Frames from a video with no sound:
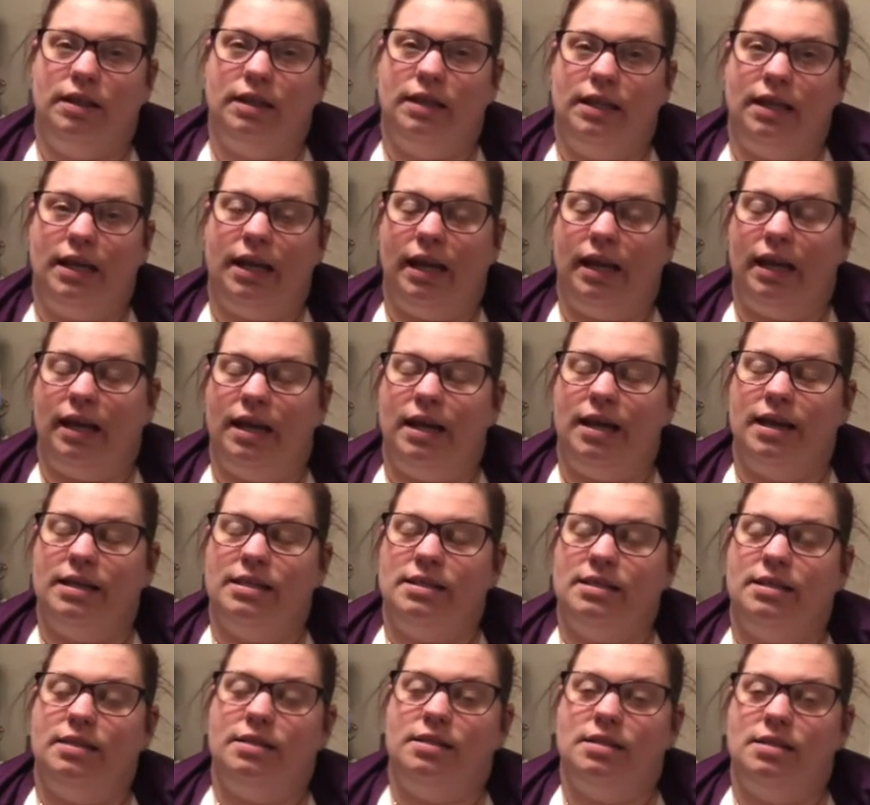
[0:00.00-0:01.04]

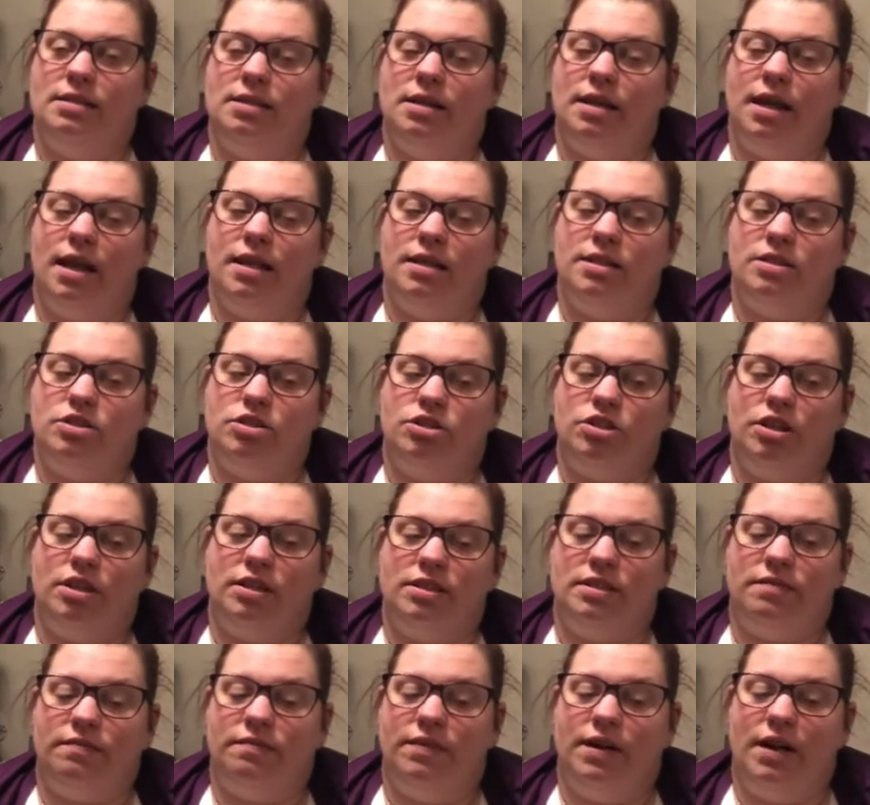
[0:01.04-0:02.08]
and it's
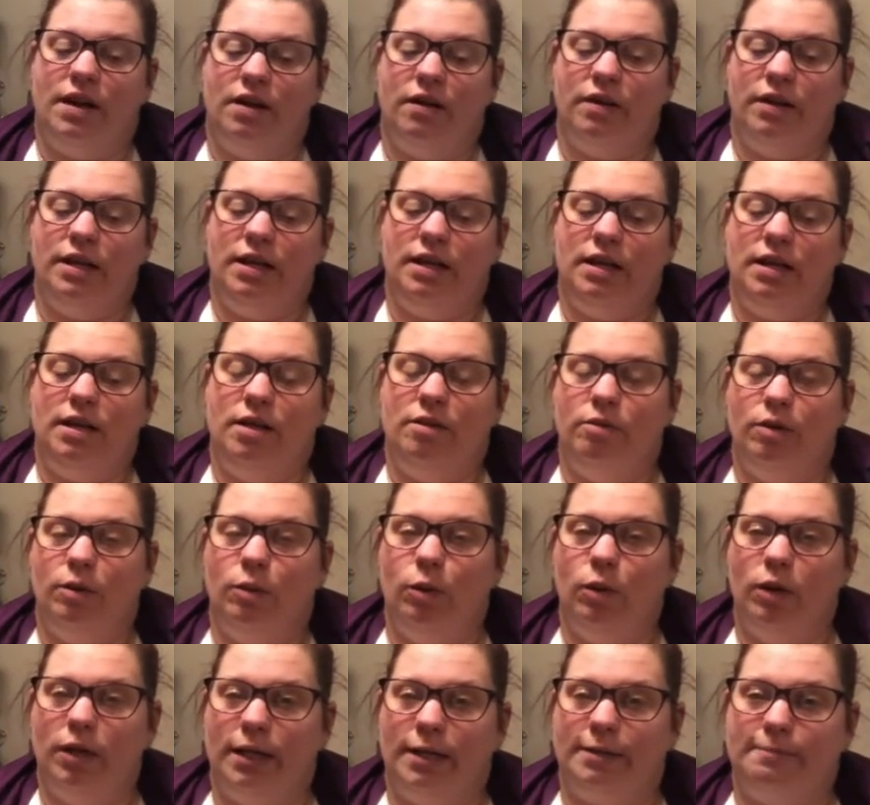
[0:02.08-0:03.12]
just very
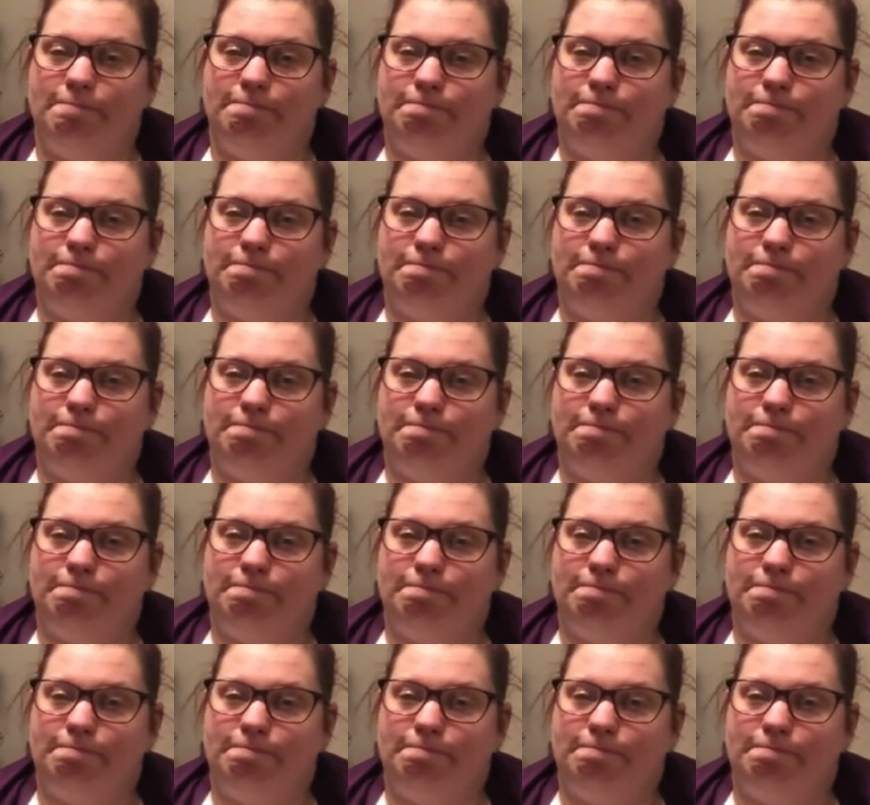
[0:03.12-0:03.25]
rewarding